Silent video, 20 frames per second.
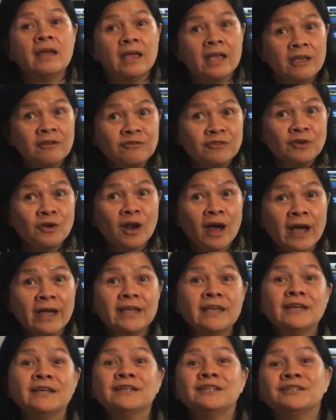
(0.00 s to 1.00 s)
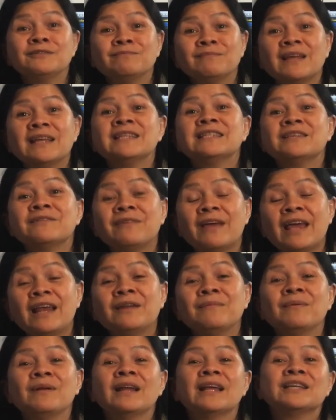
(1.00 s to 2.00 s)
If you like it, it's
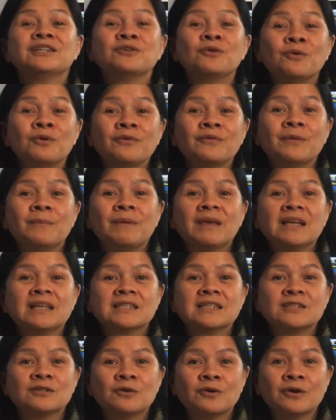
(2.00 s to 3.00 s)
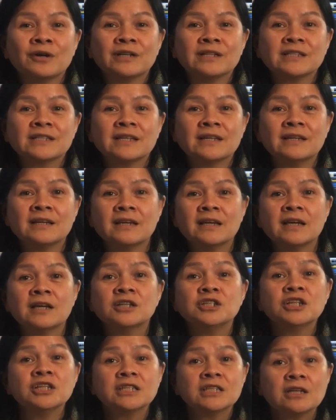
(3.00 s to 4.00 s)
available at all of the big stores.
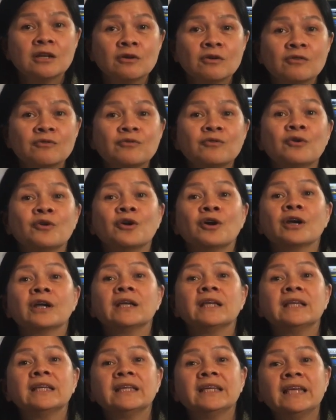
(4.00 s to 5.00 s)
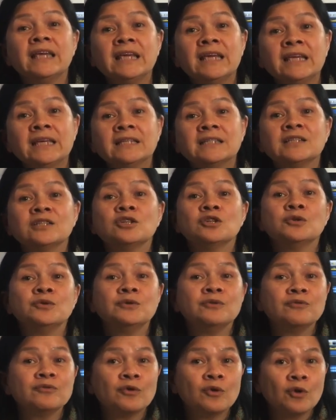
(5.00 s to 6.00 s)
Just look for Keys
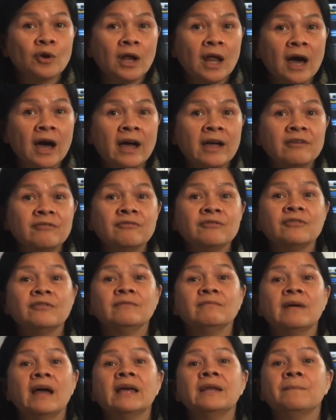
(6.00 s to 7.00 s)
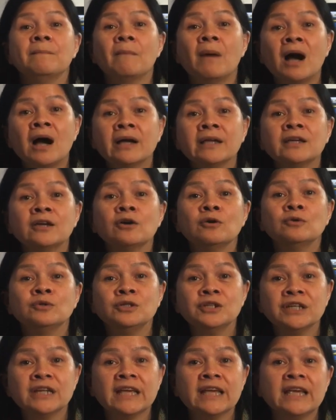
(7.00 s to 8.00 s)
Tuned for Life and My
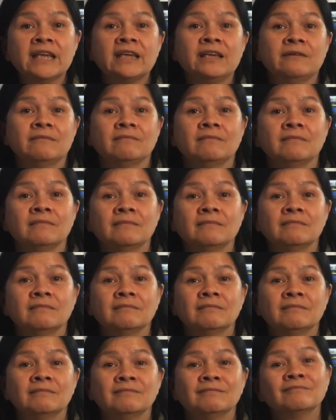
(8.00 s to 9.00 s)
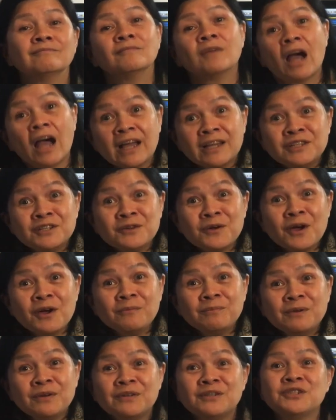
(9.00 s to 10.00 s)
Golden Key. I do
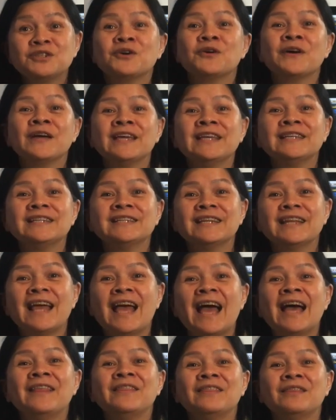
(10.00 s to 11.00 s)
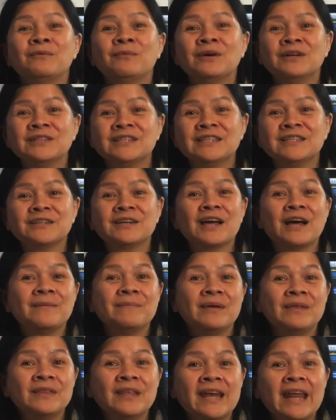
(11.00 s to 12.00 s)
hope you enjoy it and the ones to come
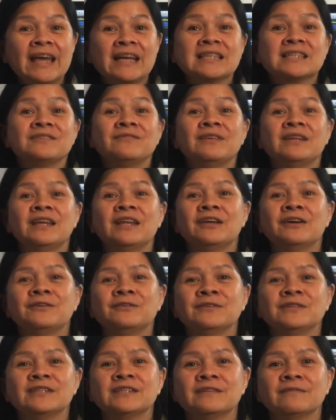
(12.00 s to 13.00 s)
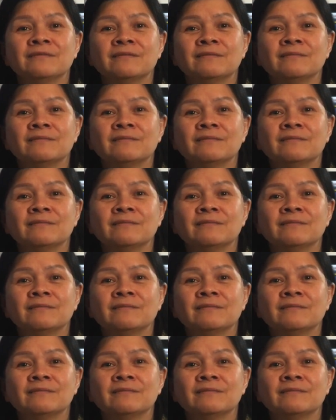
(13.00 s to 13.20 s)
in the next videos.